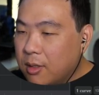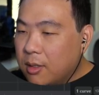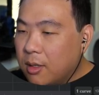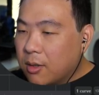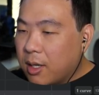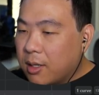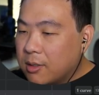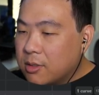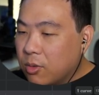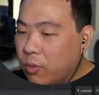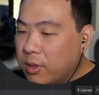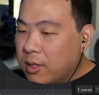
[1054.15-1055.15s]
Okay,
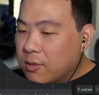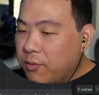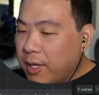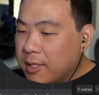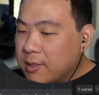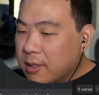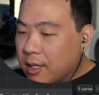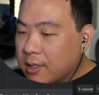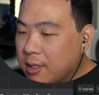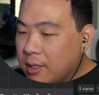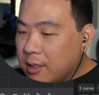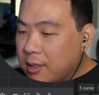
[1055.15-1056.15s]
so with this face
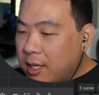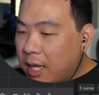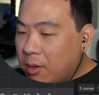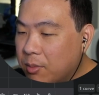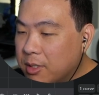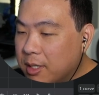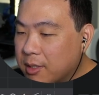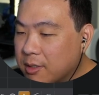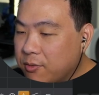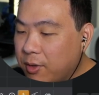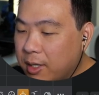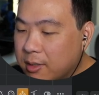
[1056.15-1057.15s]
selected, now I'm going to take
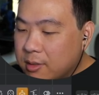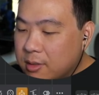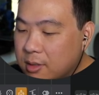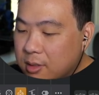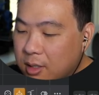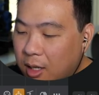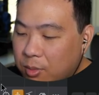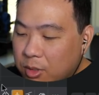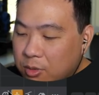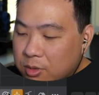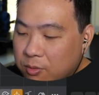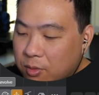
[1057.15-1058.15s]
this face. Now I'm going to
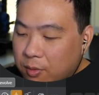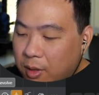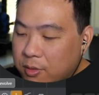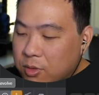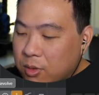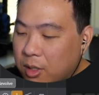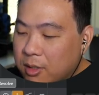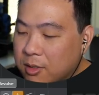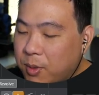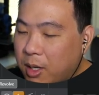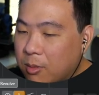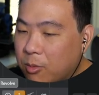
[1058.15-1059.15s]
use the revolve tool on this
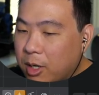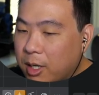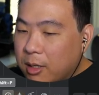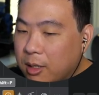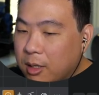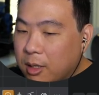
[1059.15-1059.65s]
bottom right.